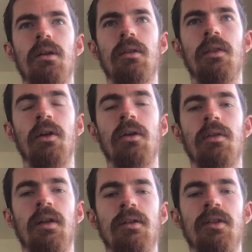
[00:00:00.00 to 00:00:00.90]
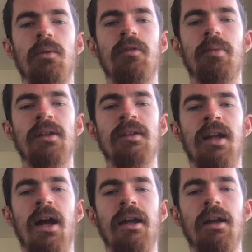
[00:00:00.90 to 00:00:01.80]
there are things that we've been
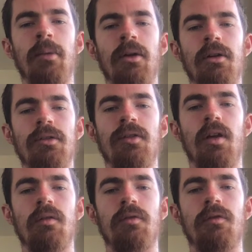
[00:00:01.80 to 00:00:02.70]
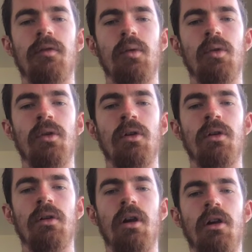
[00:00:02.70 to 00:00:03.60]
denying about ourselves
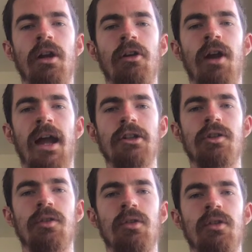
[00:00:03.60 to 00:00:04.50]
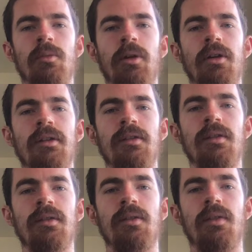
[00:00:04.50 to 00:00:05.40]
or our interactions or
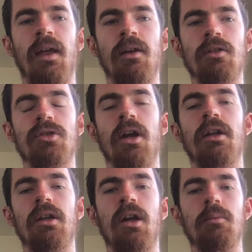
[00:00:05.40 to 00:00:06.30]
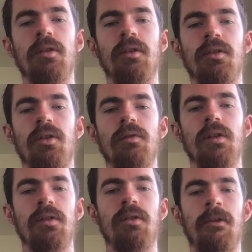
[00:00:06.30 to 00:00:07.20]
experiences that are trying to come to the
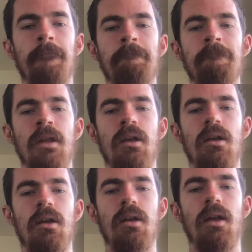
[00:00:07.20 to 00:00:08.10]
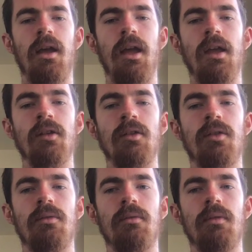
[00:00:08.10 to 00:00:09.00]
surface. And
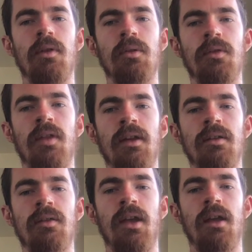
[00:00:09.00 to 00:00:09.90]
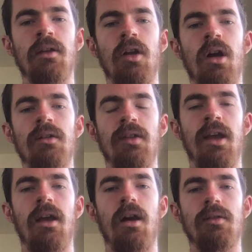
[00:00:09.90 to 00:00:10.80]
those things can cause
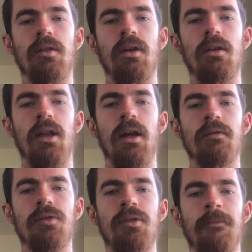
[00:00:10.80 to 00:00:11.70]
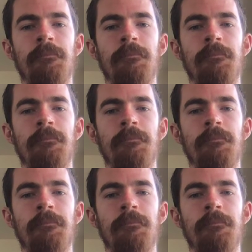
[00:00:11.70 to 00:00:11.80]
chaos in our lives.